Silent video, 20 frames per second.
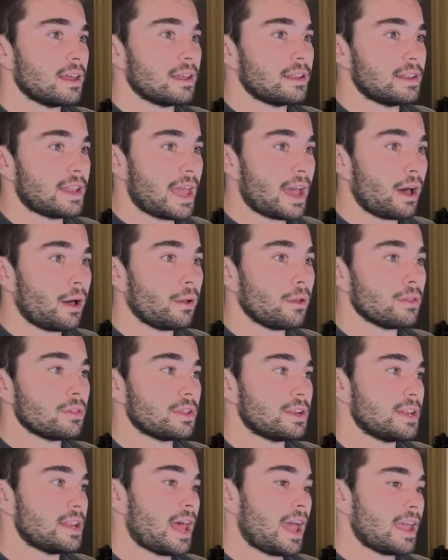now the
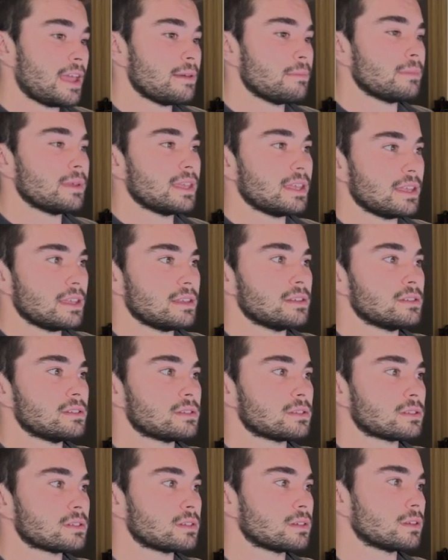name
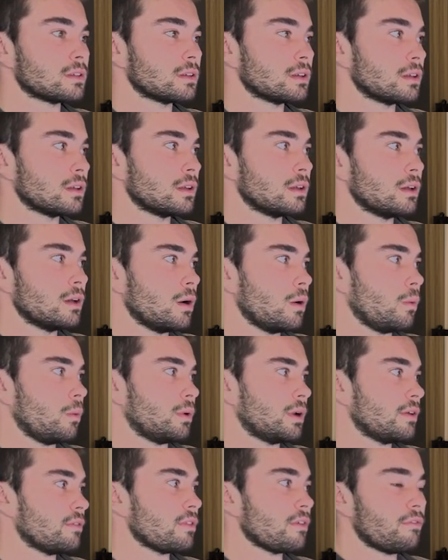is
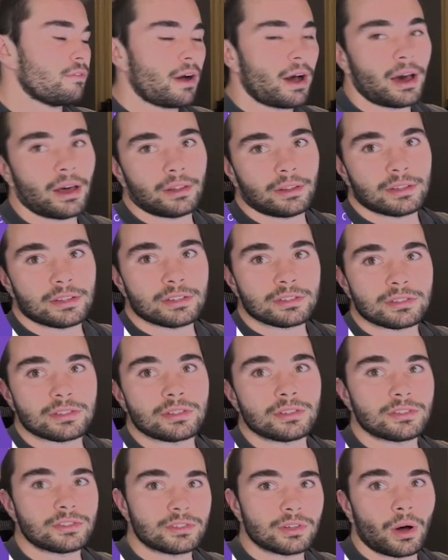whatever the file is,
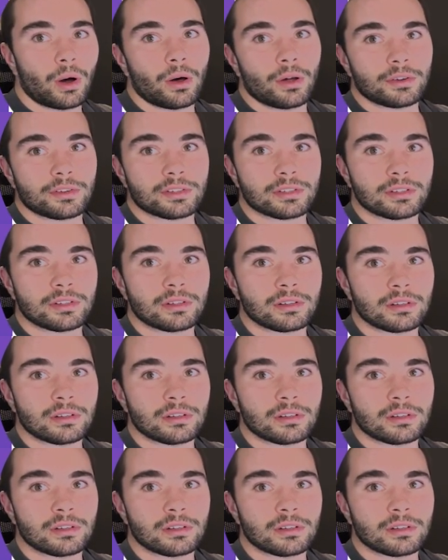dot